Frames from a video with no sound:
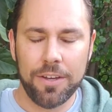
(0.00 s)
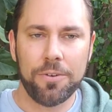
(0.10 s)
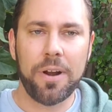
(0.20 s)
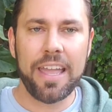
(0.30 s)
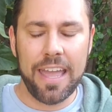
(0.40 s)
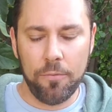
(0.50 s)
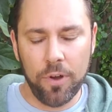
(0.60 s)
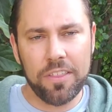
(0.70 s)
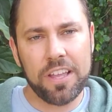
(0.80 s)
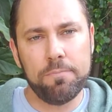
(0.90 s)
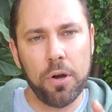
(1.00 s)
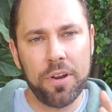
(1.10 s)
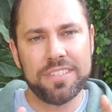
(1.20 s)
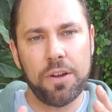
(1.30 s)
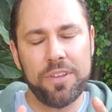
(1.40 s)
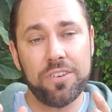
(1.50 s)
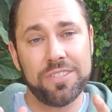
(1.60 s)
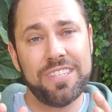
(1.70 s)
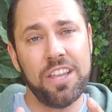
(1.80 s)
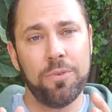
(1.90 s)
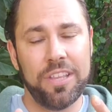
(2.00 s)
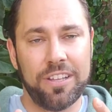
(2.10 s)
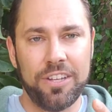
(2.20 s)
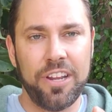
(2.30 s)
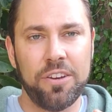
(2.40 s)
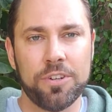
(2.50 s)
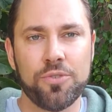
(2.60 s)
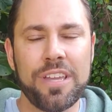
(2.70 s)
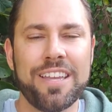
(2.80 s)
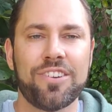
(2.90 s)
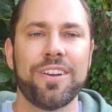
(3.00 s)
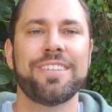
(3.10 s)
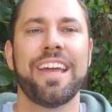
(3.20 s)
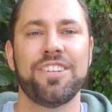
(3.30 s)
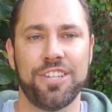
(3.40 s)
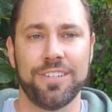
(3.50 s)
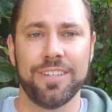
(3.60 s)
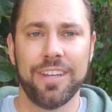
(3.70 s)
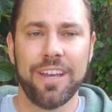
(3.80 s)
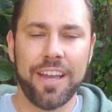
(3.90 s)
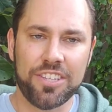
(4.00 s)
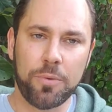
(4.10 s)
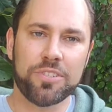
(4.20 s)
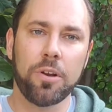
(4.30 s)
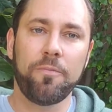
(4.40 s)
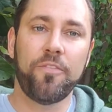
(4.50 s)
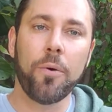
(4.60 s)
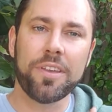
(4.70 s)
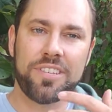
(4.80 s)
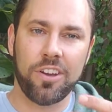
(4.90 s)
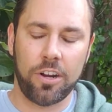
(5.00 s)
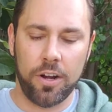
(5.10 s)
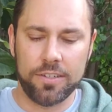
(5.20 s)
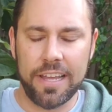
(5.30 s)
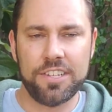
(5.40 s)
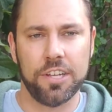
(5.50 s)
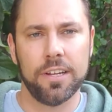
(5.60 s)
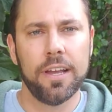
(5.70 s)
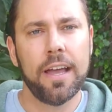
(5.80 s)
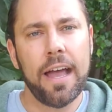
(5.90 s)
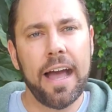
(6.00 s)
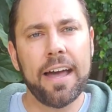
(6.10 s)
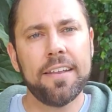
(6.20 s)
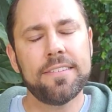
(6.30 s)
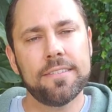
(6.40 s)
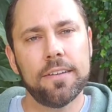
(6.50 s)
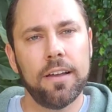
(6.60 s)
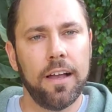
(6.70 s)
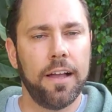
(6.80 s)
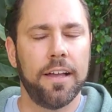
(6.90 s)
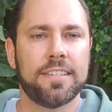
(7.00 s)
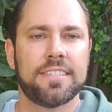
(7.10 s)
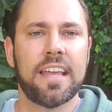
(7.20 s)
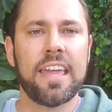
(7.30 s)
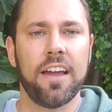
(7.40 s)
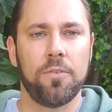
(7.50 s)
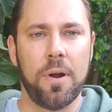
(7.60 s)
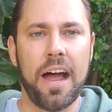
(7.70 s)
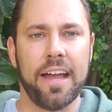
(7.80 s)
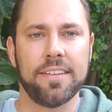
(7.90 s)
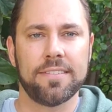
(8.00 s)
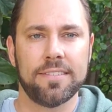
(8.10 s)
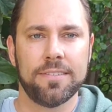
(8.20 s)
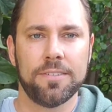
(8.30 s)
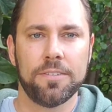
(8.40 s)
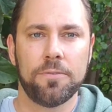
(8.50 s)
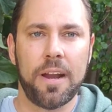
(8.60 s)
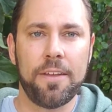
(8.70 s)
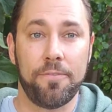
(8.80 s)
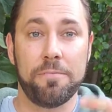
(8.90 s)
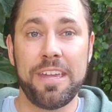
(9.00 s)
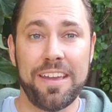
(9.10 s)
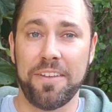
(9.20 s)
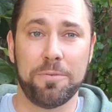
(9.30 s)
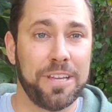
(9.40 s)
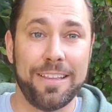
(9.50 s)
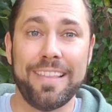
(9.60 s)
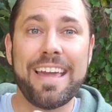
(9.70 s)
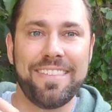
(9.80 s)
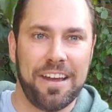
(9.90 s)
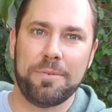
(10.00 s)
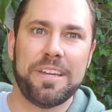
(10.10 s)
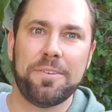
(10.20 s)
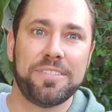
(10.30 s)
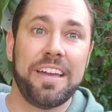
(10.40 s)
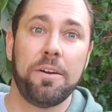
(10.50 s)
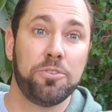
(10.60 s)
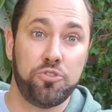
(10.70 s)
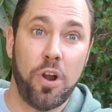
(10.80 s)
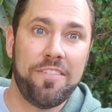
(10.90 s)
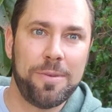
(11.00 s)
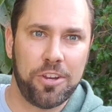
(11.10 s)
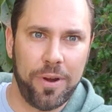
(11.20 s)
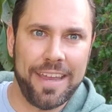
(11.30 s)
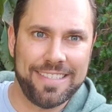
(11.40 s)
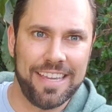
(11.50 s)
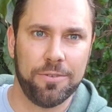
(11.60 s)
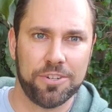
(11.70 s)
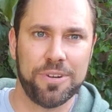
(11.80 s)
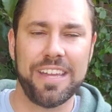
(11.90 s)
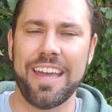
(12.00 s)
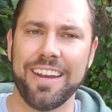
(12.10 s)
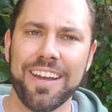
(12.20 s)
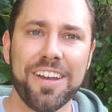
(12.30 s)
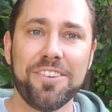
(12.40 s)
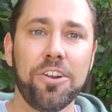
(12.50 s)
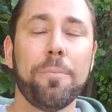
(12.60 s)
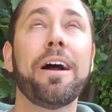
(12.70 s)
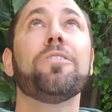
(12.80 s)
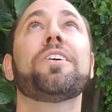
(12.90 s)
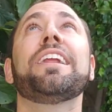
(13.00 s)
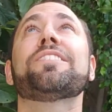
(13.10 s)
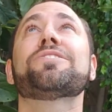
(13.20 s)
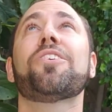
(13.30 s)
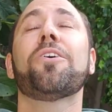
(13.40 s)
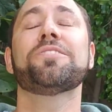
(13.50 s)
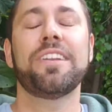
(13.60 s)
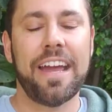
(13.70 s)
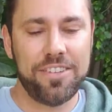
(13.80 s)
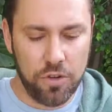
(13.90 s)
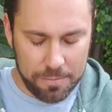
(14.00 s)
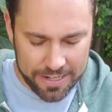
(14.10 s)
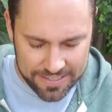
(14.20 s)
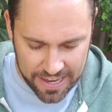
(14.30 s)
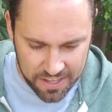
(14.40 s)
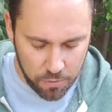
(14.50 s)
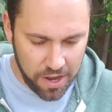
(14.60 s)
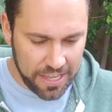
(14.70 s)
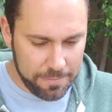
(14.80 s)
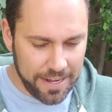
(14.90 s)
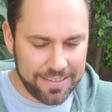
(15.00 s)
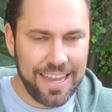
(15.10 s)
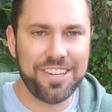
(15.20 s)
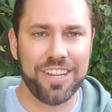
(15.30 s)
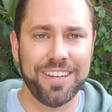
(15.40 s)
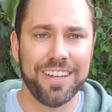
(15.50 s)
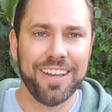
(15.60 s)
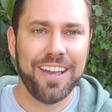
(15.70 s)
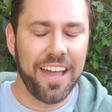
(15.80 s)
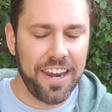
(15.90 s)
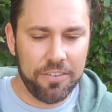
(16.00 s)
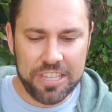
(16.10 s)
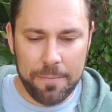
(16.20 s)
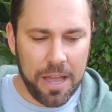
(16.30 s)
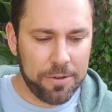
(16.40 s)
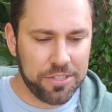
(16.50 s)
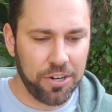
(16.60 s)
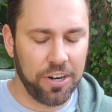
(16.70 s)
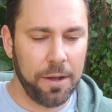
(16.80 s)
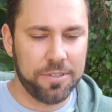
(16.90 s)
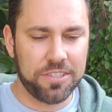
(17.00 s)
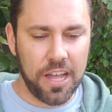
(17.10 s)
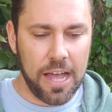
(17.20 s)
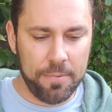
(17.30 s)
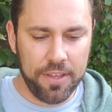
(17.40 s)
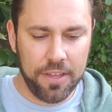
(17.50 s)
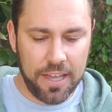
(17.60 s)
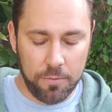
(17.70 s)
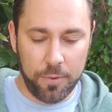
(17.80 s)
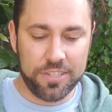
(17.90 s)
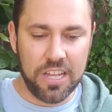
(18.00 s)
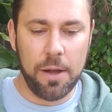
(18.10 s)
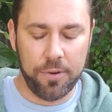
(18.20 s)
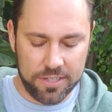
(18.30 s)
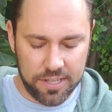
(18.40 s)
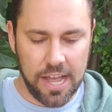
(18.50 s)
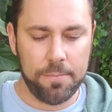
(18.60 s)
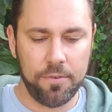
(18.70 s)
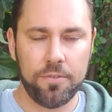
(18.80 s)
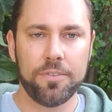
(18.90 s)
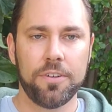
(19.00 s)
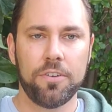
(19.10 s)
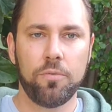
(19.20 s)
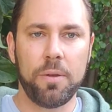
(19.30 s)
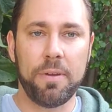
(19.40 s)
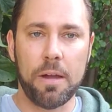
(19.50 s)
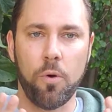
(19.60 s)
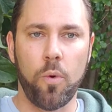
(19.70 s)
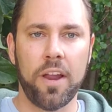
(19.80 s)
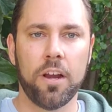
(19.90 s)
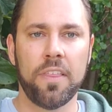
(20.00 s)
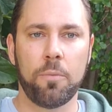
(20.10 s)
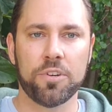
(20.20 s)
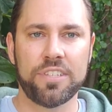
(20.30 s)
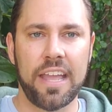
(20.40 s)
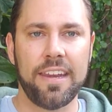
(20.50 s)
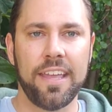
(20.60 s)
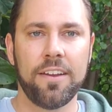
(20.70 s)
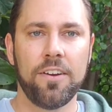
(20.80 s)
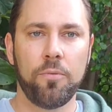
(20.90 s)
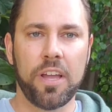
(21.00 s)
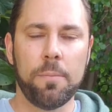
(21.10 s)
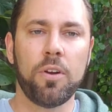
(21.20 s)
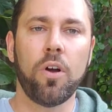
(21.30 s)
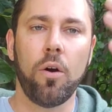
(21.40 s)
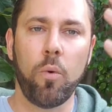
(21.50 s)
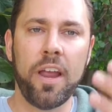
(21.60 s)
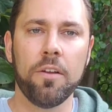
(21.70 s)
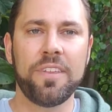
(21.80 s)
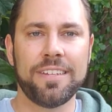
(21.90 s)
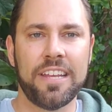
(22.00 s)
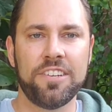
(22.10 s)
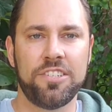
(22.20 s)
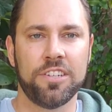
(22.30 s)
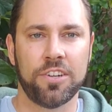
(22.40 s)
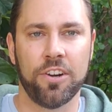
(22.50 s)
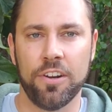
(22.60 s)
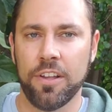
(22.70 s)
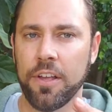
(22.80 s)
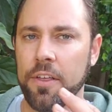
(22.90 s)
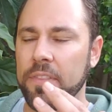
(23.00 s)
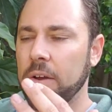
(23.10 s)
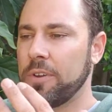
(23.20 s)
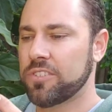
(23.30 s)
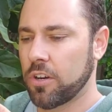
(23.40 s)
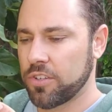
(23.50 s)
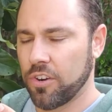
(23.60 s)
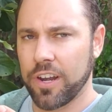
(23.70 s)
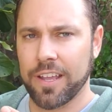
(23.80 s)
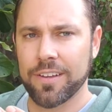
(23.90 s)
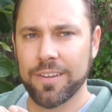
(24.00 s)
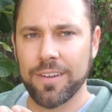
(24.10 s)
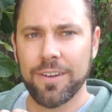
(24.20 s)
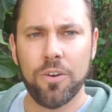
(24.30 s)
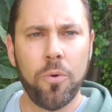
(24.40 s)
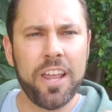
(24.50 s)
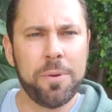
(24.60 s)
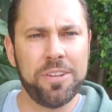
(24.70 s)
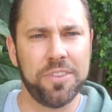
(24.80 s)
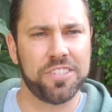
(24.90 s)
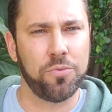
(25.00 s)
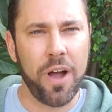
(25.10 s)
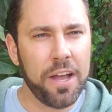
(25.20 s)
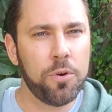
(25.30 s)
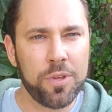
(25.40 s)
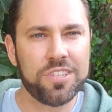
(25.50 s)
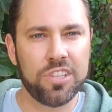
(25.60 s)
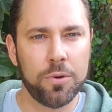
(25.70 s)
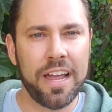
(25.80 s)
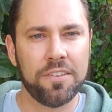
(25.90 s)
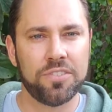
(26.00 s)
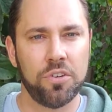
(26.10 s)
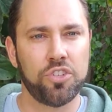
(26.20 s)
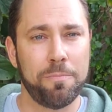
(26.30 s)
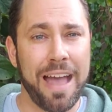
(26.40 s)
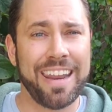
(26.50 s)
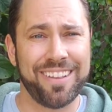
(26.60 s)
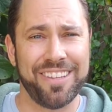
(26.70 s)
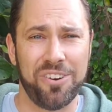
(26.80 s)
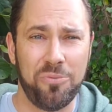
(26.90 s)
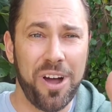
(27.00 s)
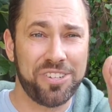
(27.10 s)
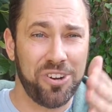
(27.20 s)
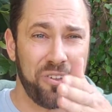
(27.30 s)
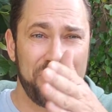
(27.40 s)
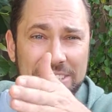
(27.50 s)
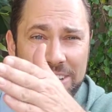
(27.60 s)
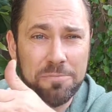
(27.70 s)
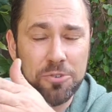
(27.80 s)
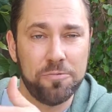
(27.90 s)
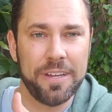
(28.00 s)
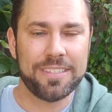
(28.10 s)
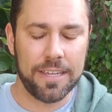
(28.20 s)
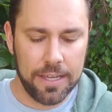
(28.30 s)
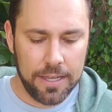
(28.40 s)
right? And one of the components that we start seeing really clearly in retreat is our intention. And so we start focusing on our intention. How does a sight arise, right? For me, there was like a light that was outside that was driving me crazy in retreat. And, I'm out looking at the stars at night doing my silent walking meditation. And every time I would turn, I would stop. And when we stop, we stop. We become aware that we're standing. We become aware of the intention to turn. Then we start turning. Why do we do this? Why would we slow down so dramatically to watch all these little movements?